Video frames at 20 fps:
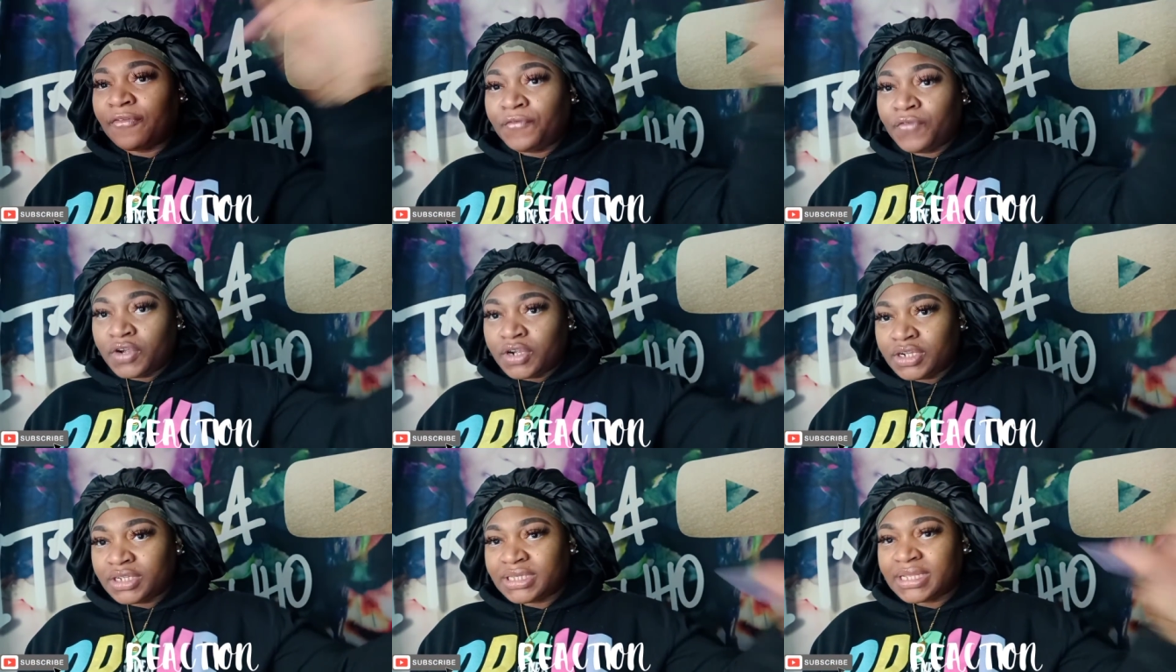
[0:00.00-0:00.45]
the
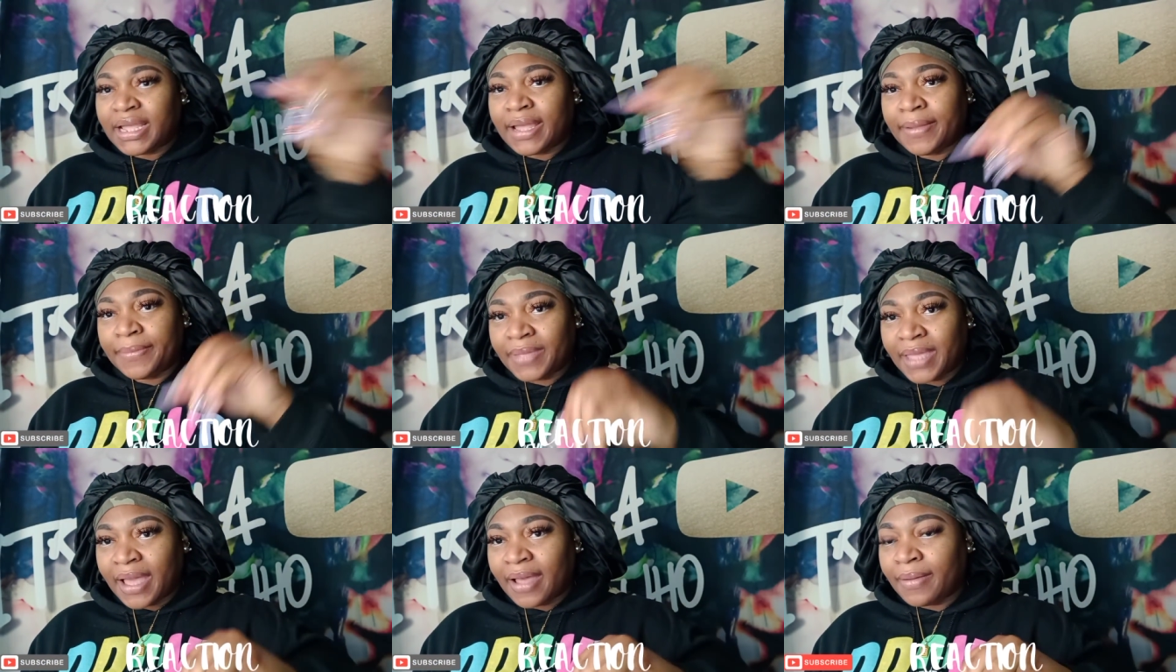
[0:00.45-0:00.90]
first
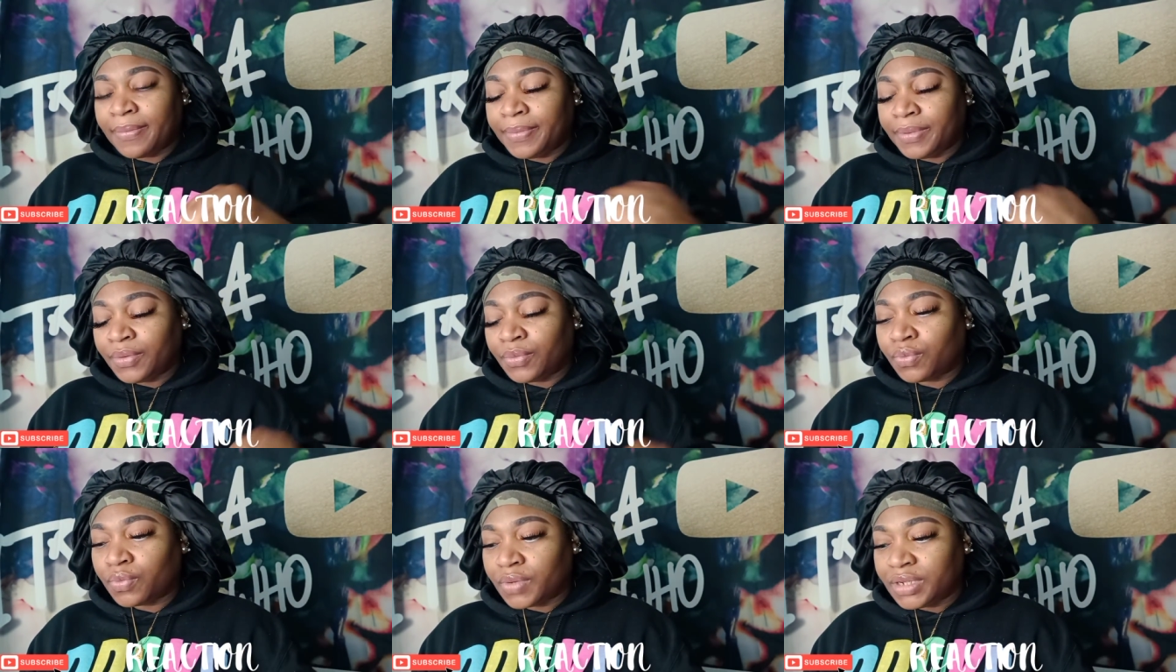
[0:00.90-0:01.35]
time, y'all,
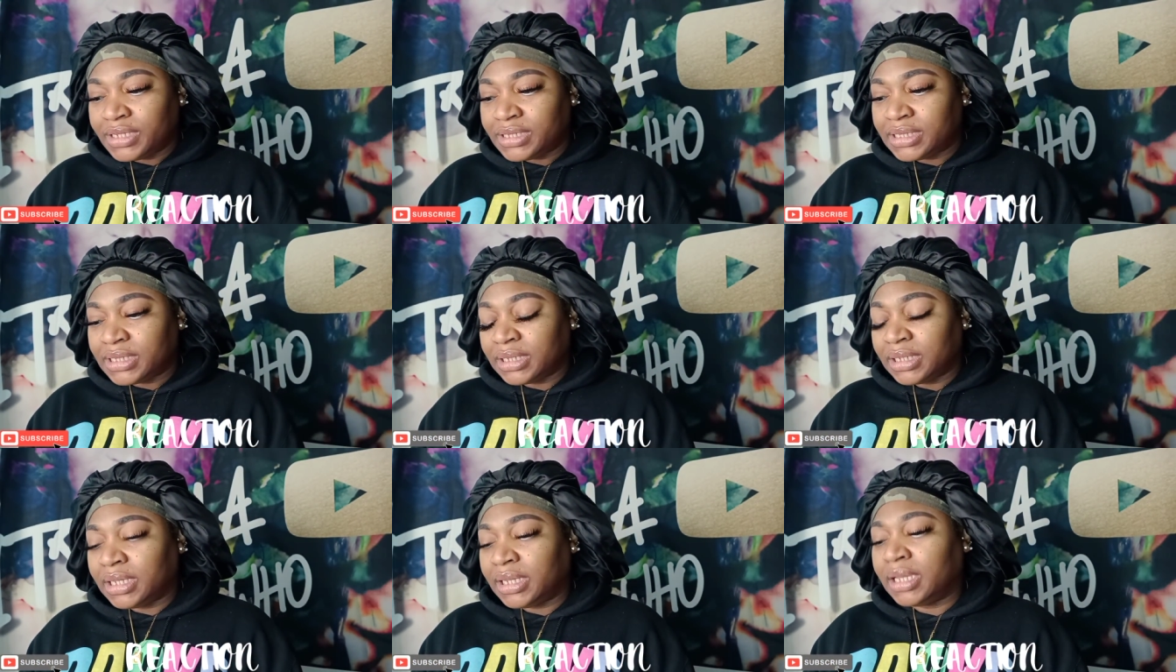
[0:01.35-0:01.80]
but
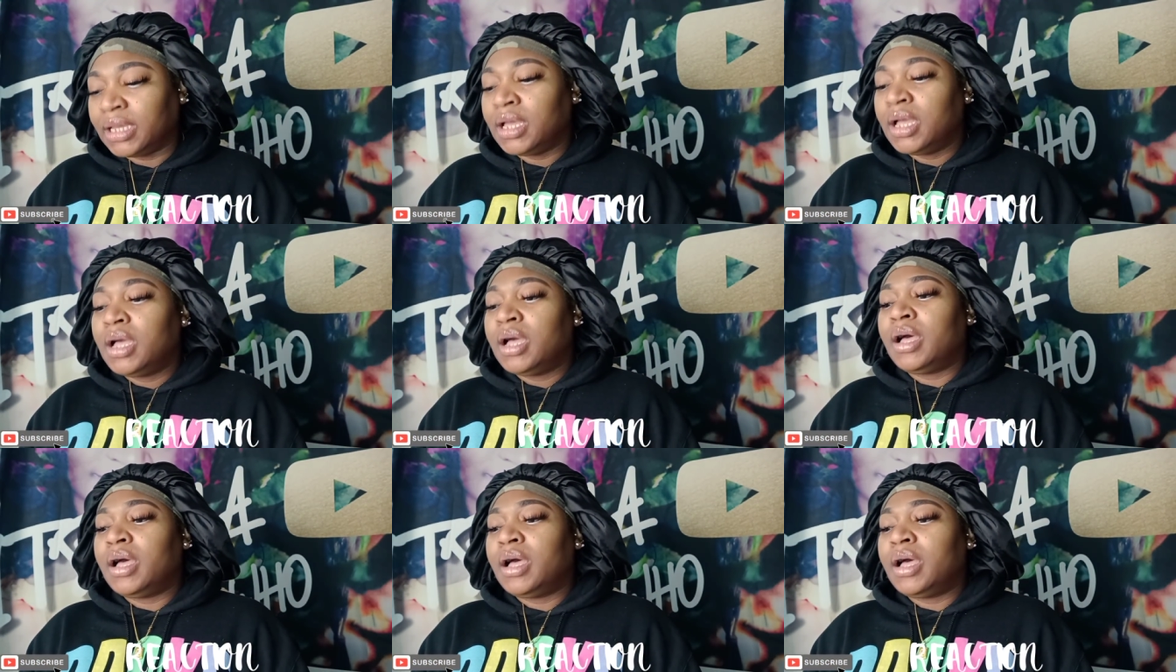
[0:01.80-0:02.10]
recently.